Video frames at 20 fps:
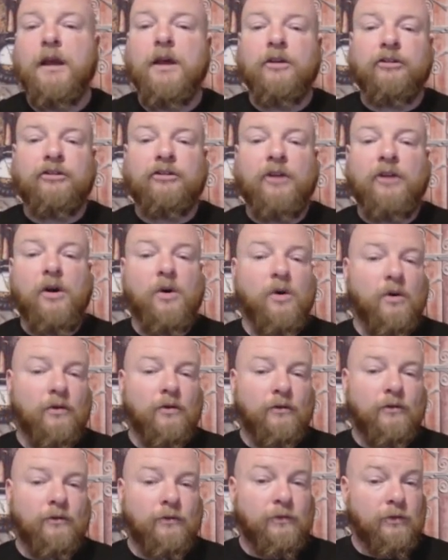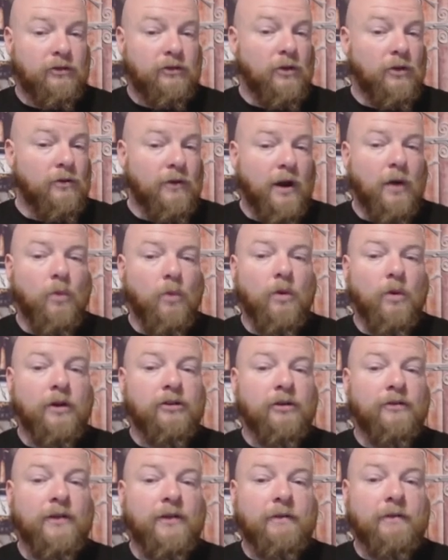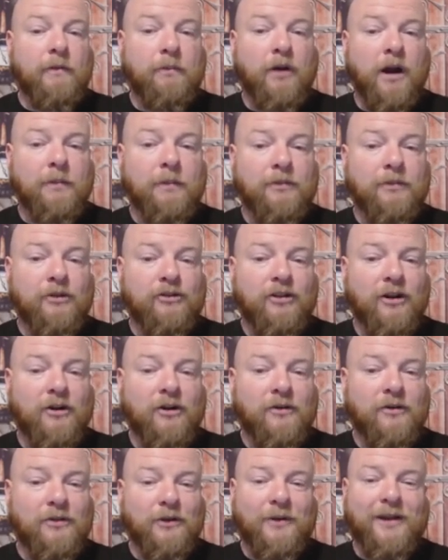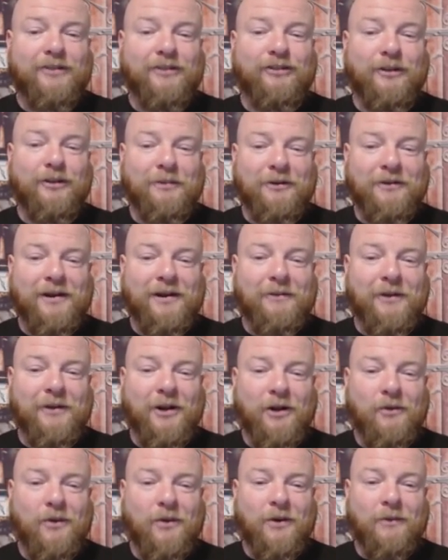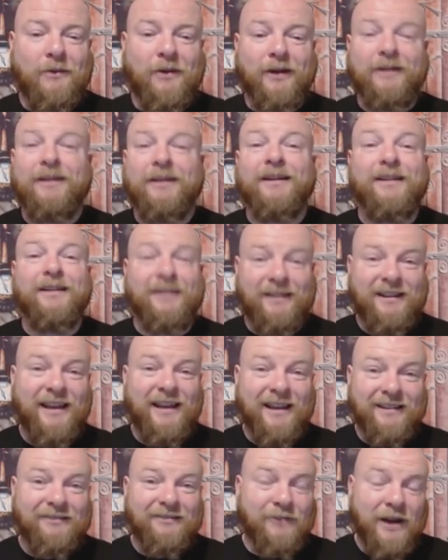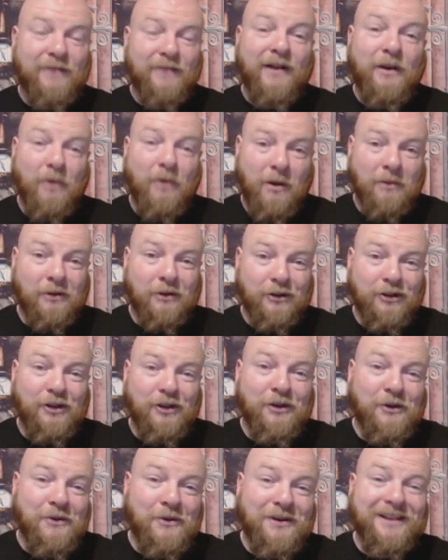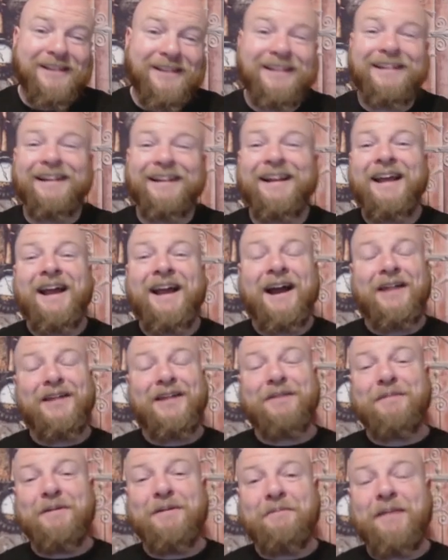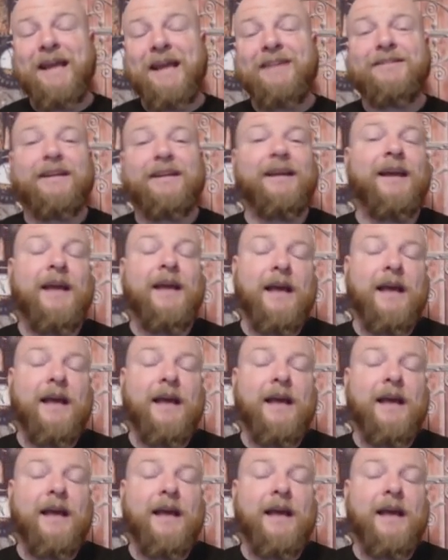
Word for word: So, so far, what is your favorite prop in the show? The Great Serpent Ring, we all want one. Yeah, Rafe, I want one too. I think it'd be amazing.